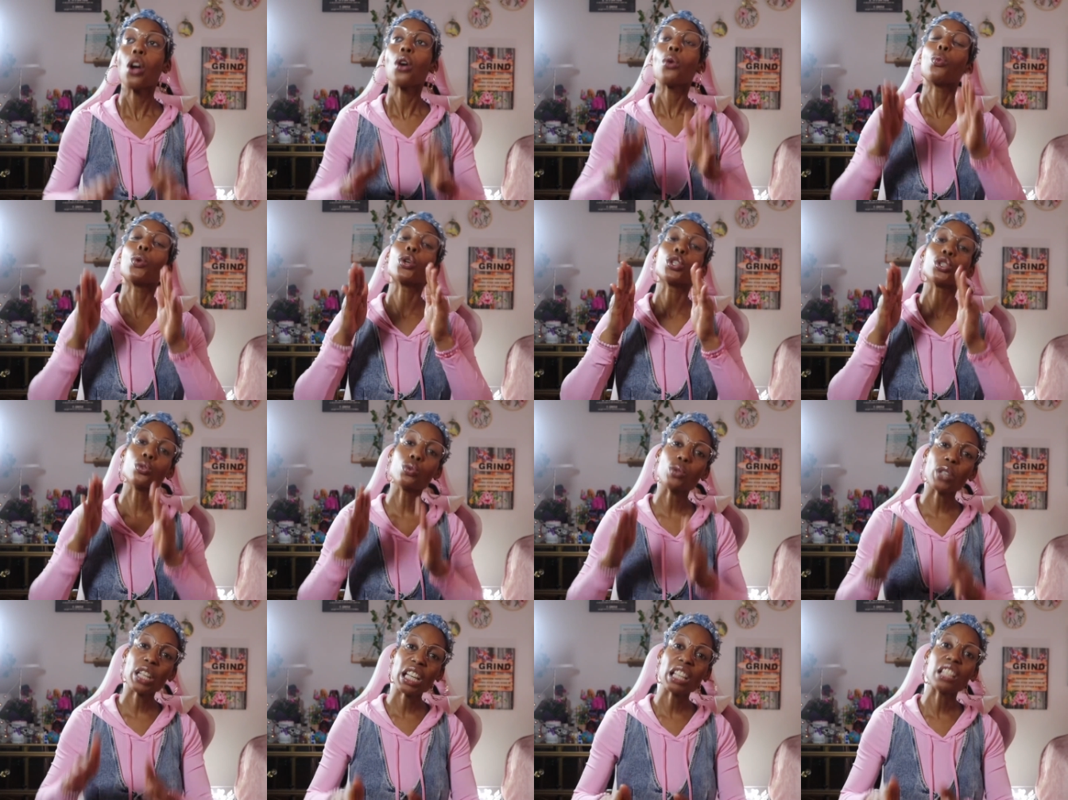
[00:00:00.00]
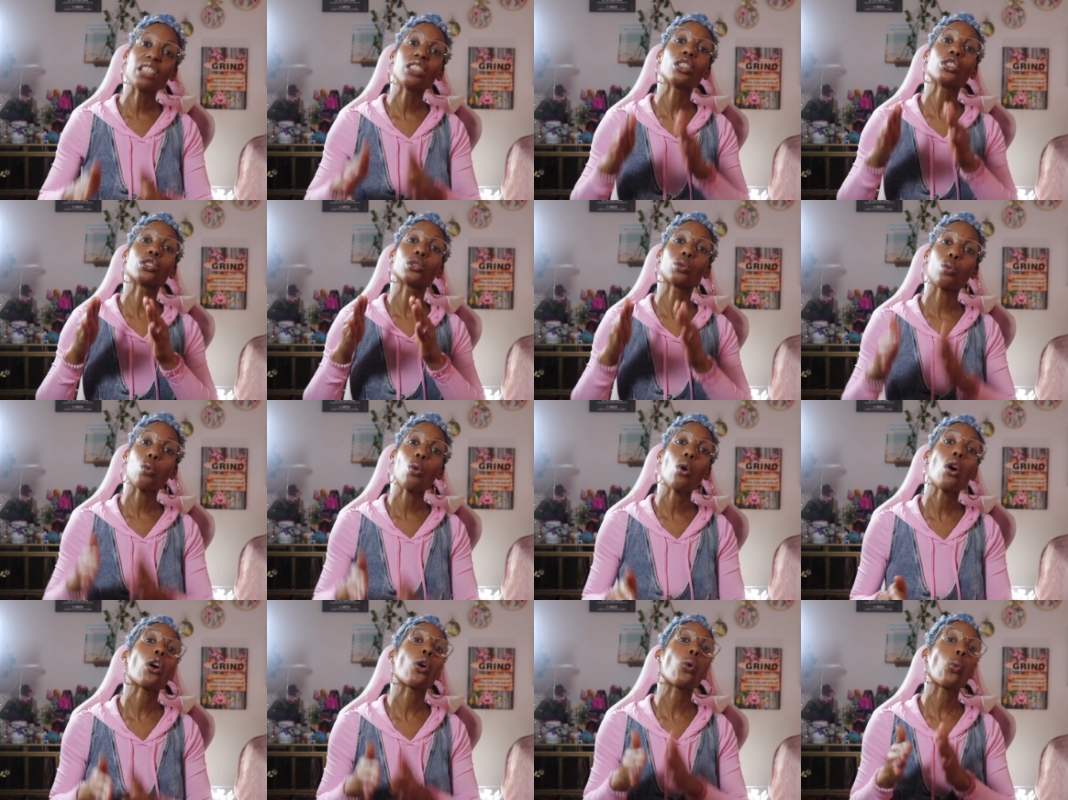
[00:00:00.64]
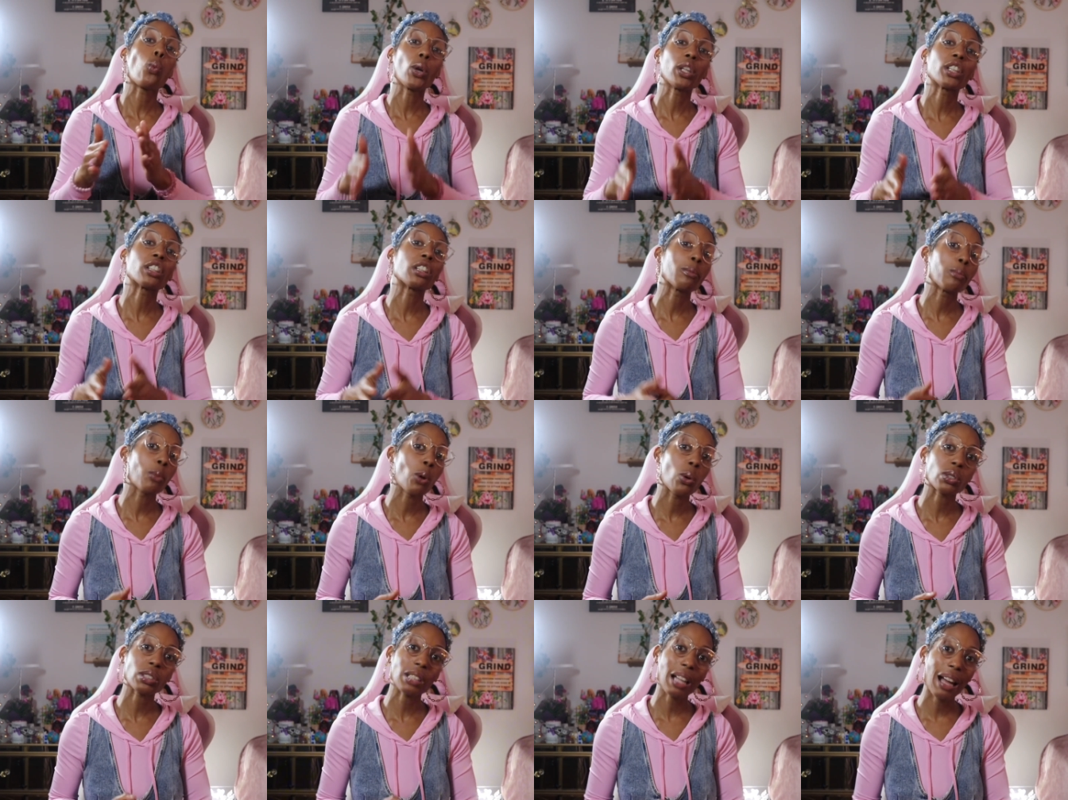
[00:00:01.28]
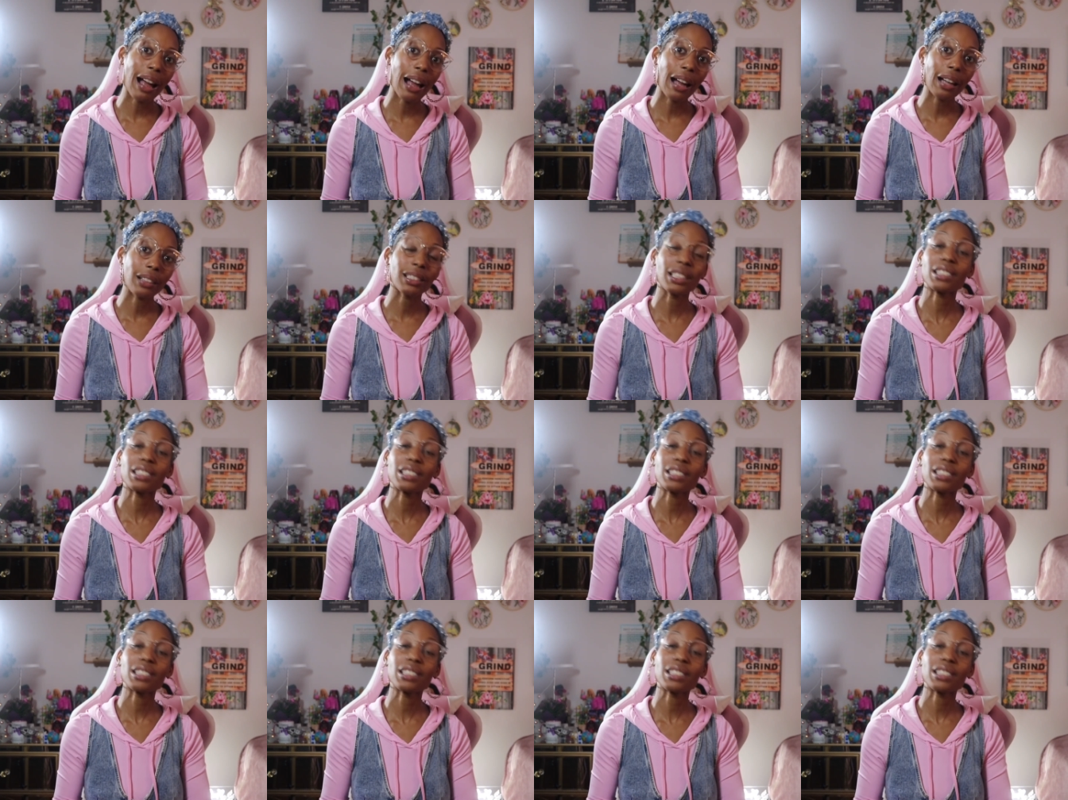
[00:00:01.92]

when you in this walk with the Most High.